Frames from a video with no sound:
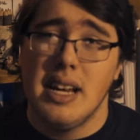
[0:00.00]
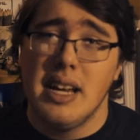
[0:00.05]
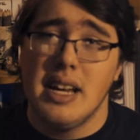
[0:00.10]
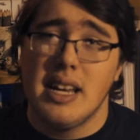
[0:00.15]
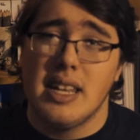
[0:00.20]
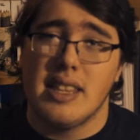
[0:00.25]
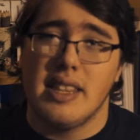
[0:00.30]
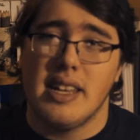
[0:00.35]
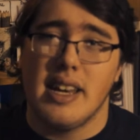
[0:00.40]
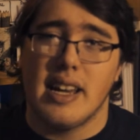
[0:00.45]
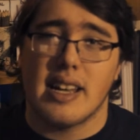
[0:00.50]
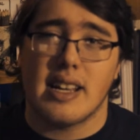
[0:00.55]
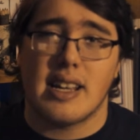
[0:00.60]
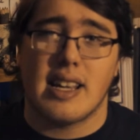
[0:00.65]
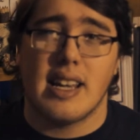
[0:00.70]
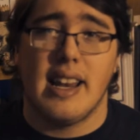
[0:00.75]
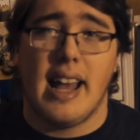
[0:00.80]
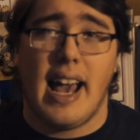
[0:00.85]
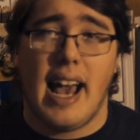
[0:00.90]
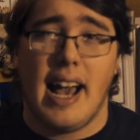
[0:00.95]
that
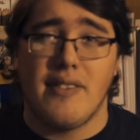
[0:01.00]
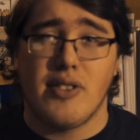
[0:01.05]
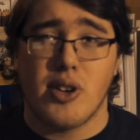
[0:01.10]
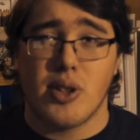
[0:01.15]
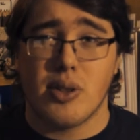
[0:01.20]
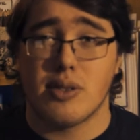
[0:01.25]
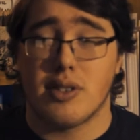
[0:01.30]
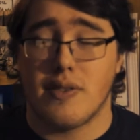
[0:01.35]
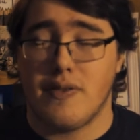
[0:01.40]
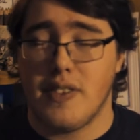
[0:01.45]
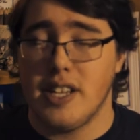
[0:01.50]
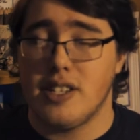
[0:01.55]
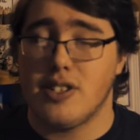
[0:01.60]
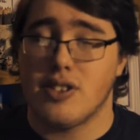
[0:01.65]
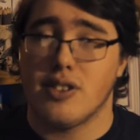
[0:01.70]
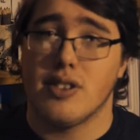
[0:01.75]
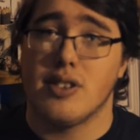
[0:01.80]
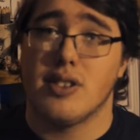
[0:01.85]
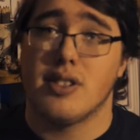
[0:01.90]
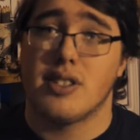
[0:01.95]
can have all those
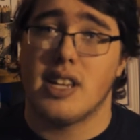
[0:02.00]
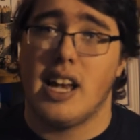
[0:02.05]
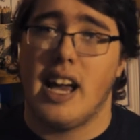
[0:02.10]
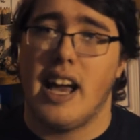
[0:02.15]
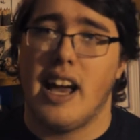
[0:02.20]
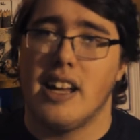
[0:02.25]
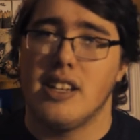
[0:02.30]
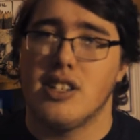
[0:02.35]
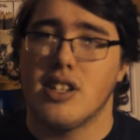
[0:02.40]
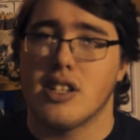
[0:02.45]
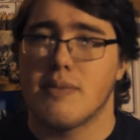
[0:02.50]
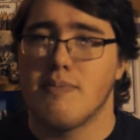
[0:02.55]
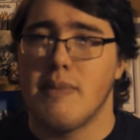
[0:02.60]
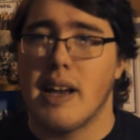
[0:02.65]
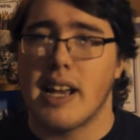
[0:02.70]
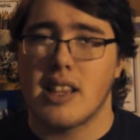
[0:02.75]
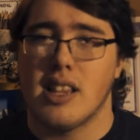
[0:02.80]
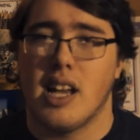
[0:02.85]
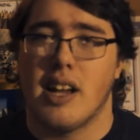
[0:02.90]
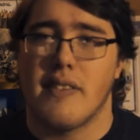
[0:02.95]
features and just
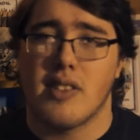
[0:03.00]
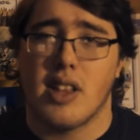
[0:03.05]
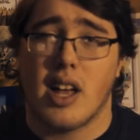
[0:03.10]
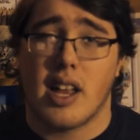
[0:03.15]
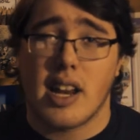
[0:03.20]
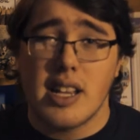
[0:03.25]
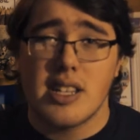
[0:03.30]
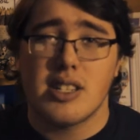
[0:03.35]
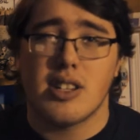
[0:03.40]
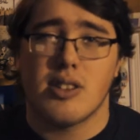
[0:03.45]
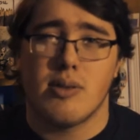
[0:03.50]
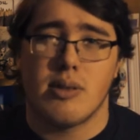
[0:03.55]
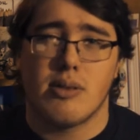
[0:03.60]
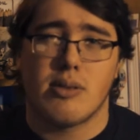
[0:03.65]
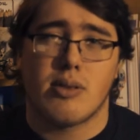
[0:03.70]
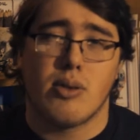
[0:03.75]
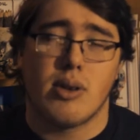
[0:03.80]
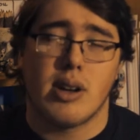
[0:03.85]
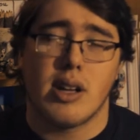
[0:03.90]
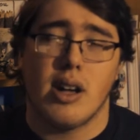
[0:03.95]
make life a lot easier when
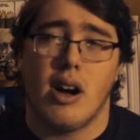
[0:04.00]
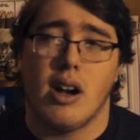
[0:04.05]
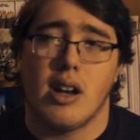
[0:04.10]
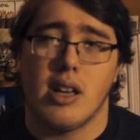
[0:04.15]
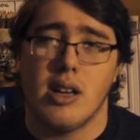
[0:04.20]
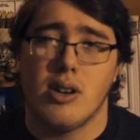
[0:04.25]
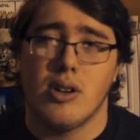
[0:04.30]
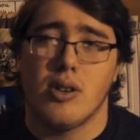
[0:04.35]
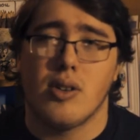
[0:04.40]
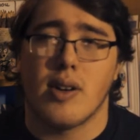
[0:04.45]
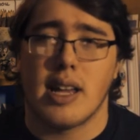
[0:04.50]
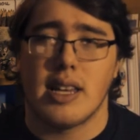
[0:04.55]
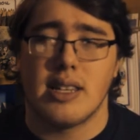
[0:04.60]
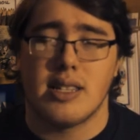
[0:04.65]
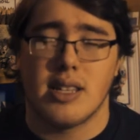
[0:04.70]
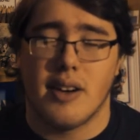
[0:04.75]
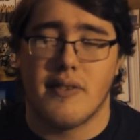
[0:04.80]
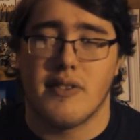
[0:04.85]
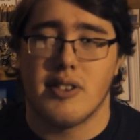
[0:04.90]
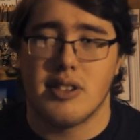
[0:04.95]
recording audio in
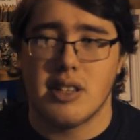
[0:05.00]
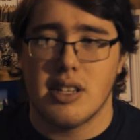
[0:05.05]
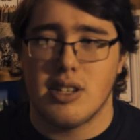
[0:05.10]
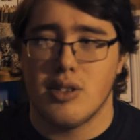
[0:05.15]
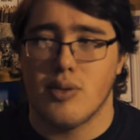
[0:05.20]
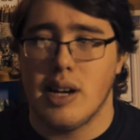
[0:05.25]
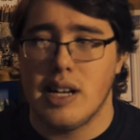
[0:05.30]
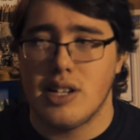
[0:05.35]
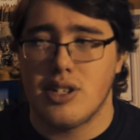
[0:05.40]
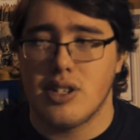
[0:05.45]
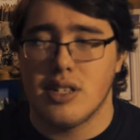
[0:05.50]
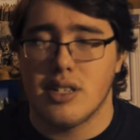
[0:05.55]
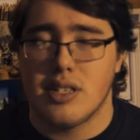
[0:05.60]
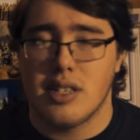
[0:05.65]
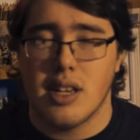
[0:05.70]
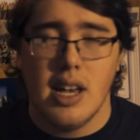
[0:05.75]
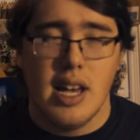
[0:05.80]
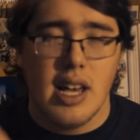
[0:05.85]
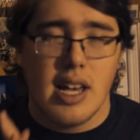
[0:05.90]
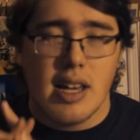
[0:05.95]
tougher situations.
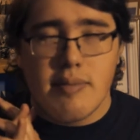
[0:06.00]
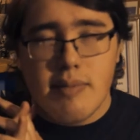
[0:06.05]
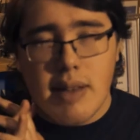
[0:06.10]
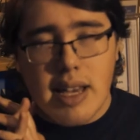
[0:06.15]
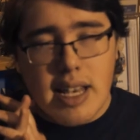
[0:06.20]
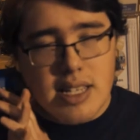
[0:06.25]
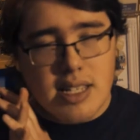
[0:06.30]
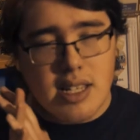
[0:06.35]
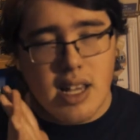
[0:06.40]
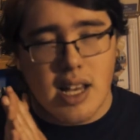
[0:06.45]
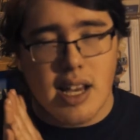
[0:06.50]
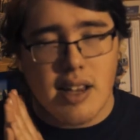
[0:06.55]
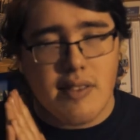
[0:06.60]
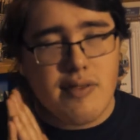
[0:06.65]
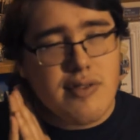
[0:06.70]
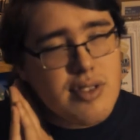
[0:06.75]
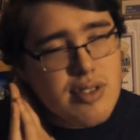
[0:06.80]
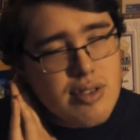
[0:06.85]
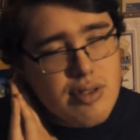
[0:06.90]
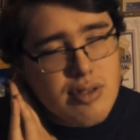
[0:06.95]
Makes life
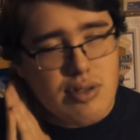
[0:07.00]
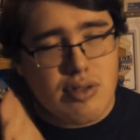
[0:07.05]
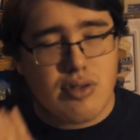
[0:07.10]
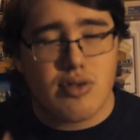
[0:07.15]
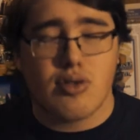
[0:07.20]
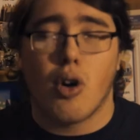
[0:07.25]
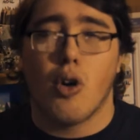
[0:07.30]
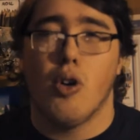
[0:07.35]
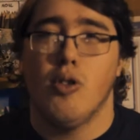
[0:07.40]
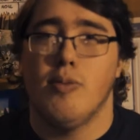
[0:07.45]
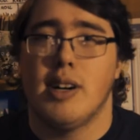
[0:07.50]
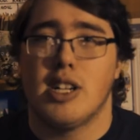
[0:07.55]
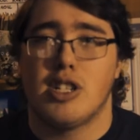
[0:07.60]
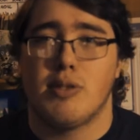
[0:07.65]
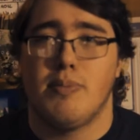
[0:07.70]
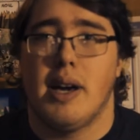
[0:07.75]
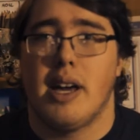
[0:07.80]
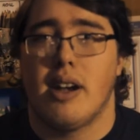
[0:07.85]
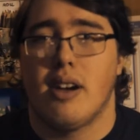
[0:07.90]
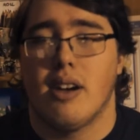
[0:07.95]
so
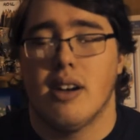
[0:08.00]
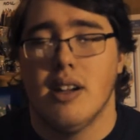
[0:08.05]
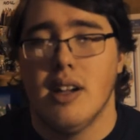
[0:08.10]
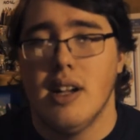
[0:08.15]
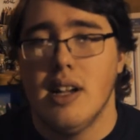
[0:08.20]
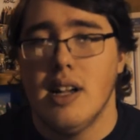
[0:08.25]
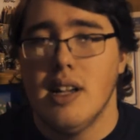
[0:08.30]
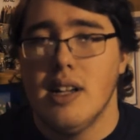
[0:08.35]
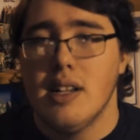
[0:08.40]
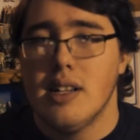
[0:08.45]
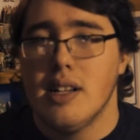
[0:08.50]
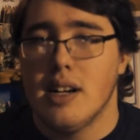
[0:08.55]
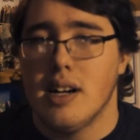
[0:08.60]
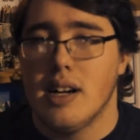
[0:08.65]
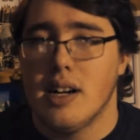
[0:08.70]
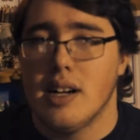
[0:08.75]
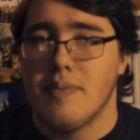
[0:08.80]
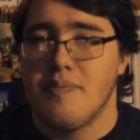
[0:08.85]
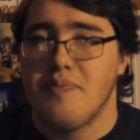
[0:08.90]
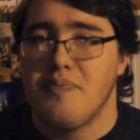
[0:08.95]
much better.
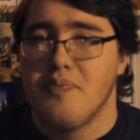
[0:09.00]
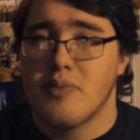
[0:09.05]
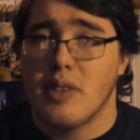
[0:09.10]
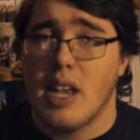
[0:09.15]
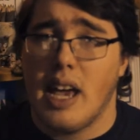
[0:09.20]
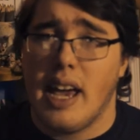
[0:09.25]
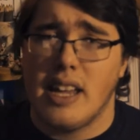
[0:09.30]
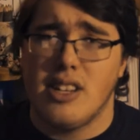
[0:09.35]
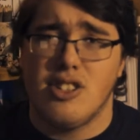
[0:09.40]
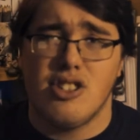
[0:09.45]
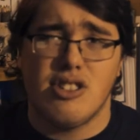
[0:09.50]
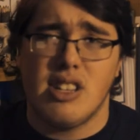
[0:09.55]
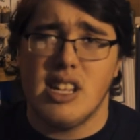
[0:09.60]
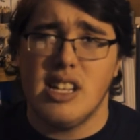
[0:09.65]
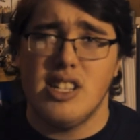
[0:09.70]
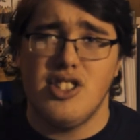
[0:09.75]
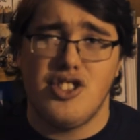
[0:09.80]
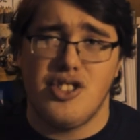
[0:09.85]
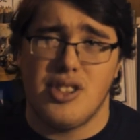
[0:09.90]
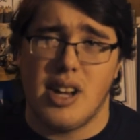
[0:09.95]
And just
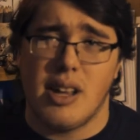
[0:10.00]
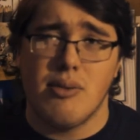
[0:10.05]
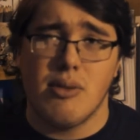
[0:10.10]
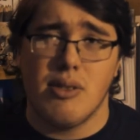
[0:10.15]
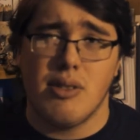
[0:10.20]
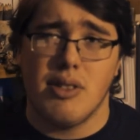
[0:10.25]
in general,